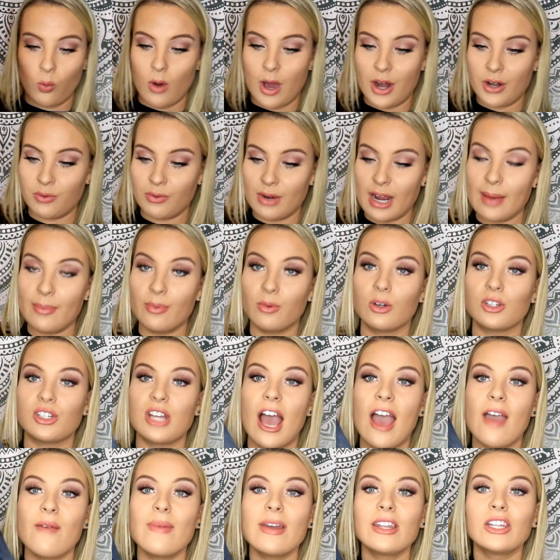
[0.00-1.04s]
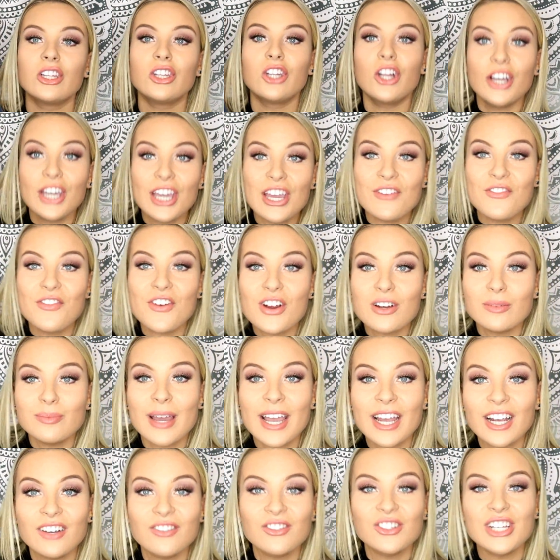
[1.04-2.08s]
one rip, which I've been looking for a
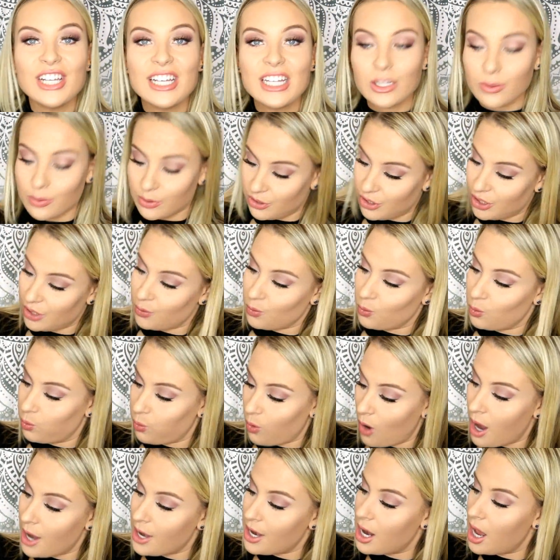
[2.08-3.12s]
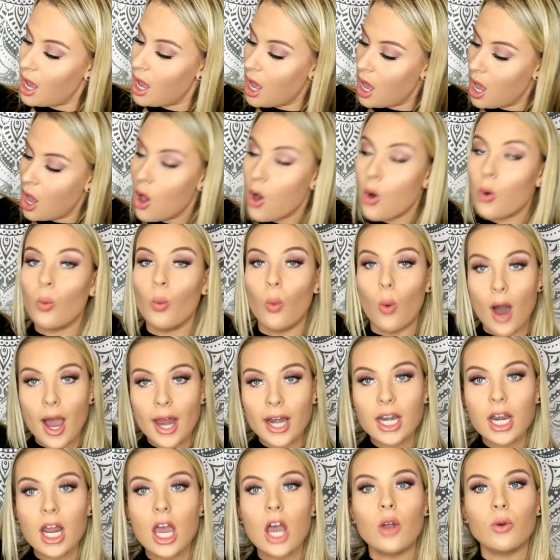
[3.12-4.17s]
pair of jeans with just one,
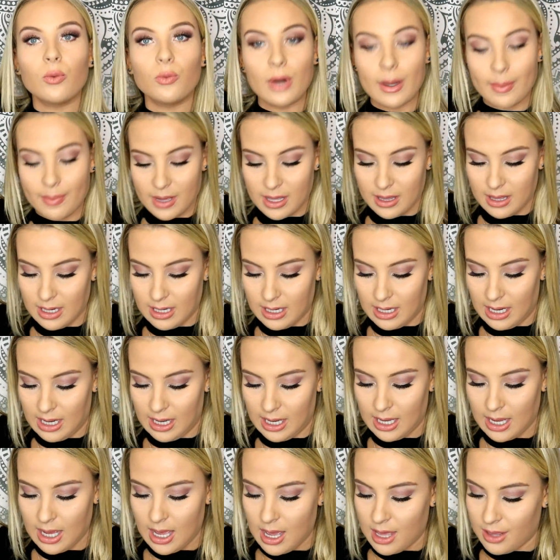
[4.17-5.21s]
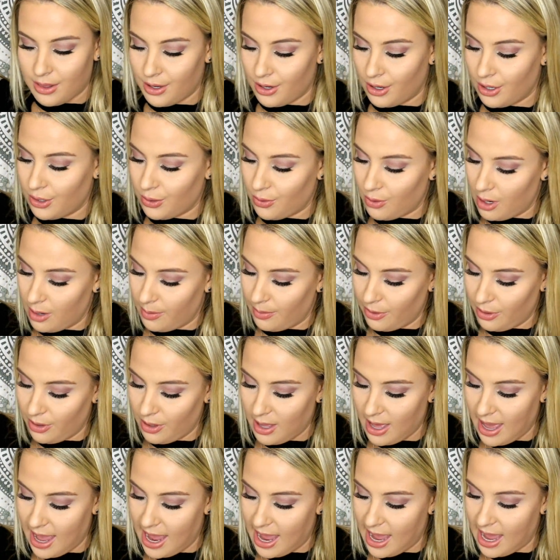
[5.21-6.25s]
one rip in the knee. They're
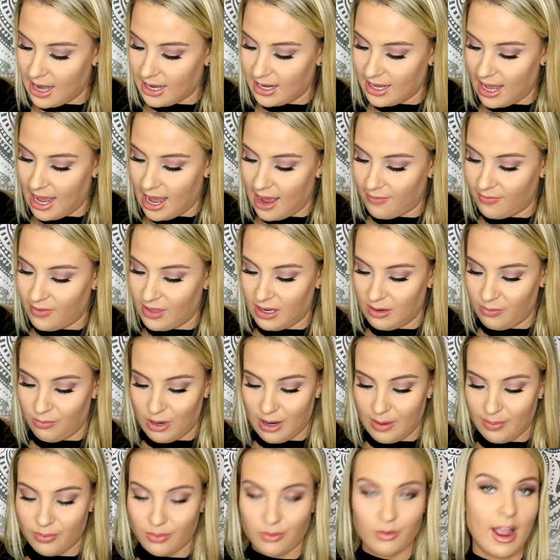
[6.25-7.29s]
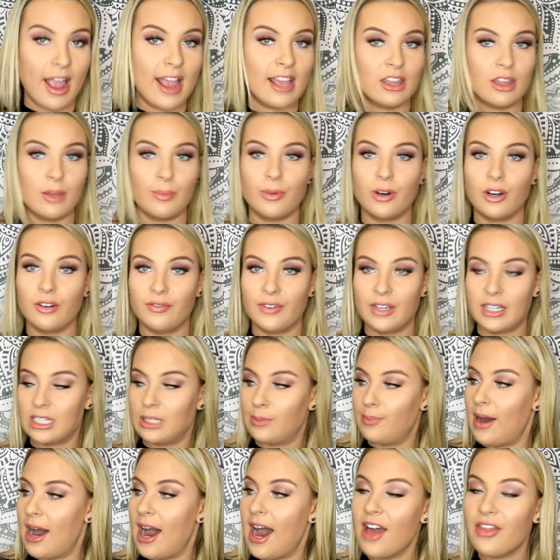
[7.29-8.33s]
adorable, and they have the rip right in the perfect
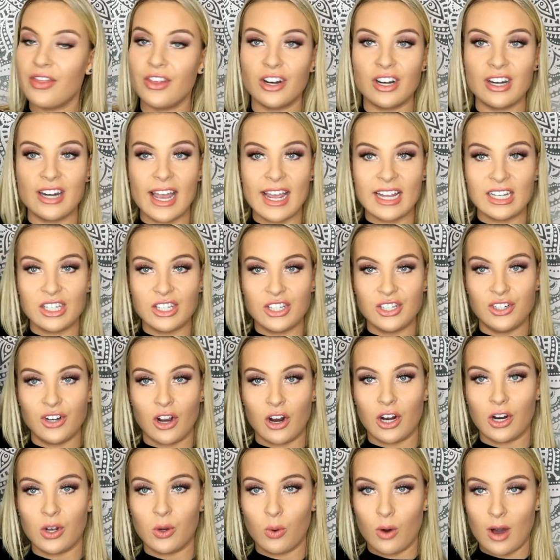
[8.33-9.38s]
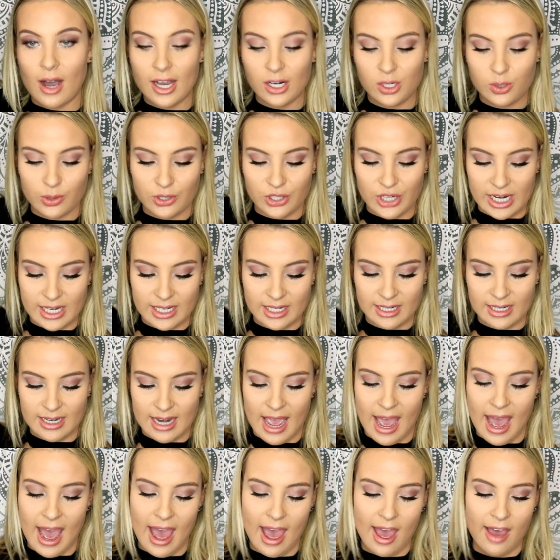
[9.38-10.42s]
spot. They're a nice dark wash, which I didn't
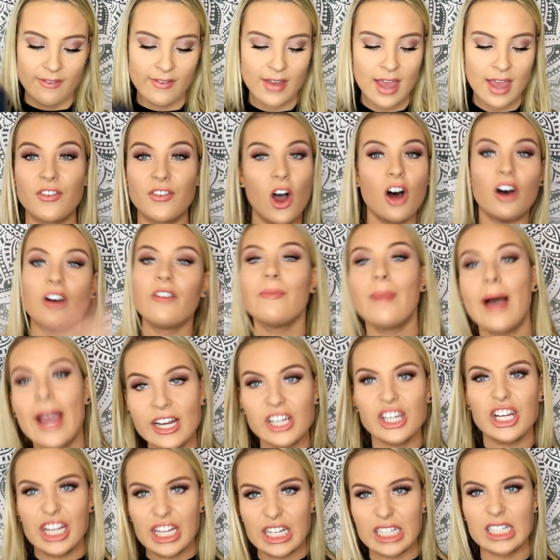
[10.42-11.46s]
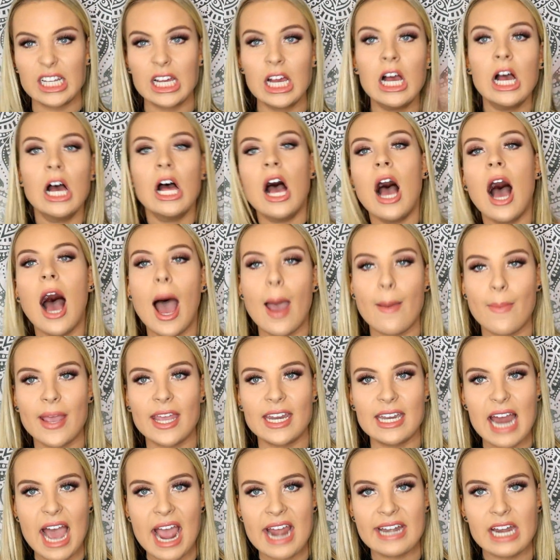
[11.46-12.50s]
have. all of my jeans, I
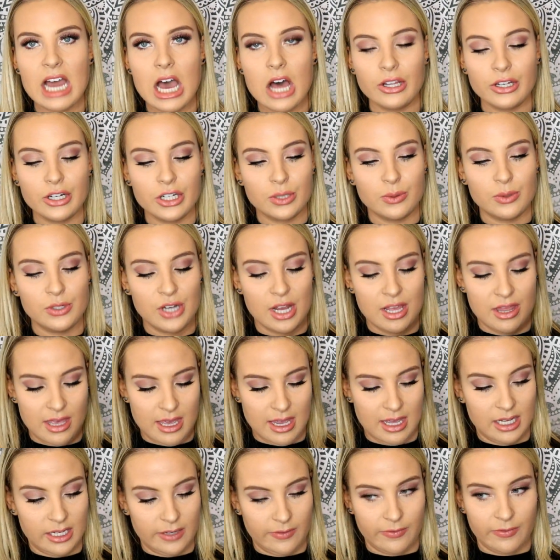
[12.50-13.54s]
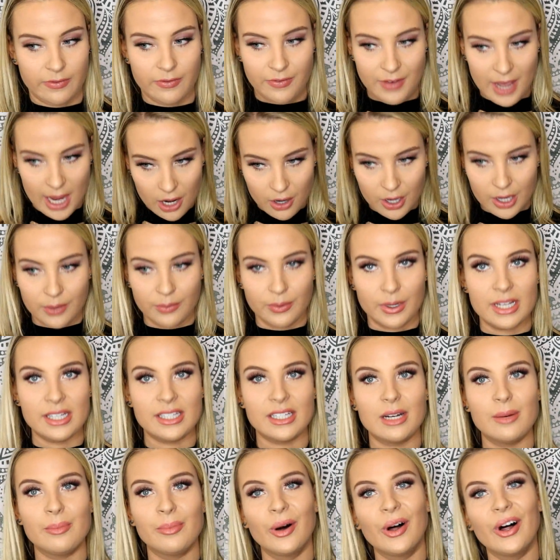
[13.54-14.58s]
paid nine dollars, which I think is very
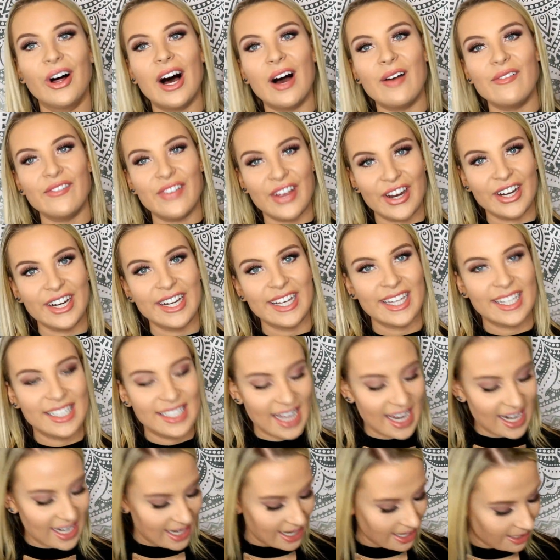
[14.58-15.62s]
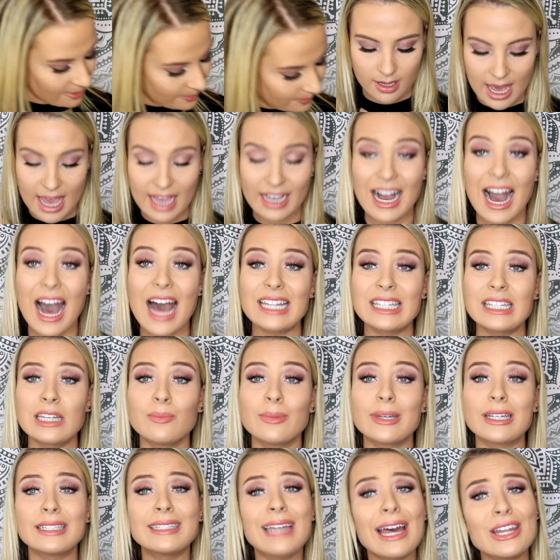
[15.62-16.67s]
reasonable. I'm very excited. I got
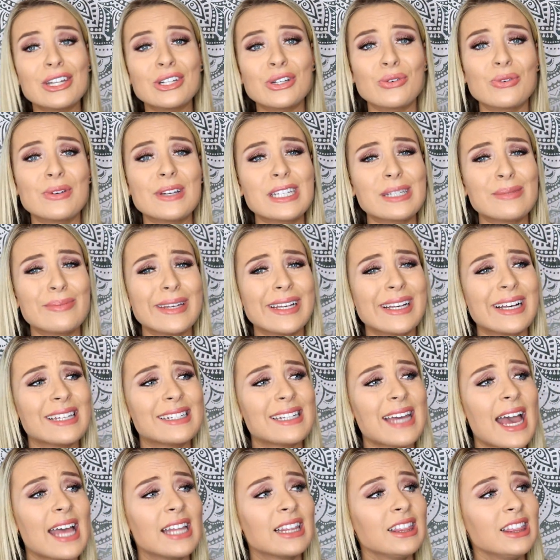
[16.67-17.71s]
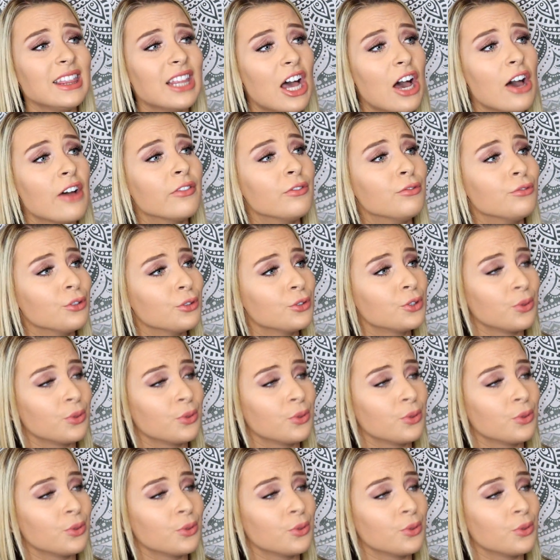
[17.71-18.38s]
some accessories because I love Rue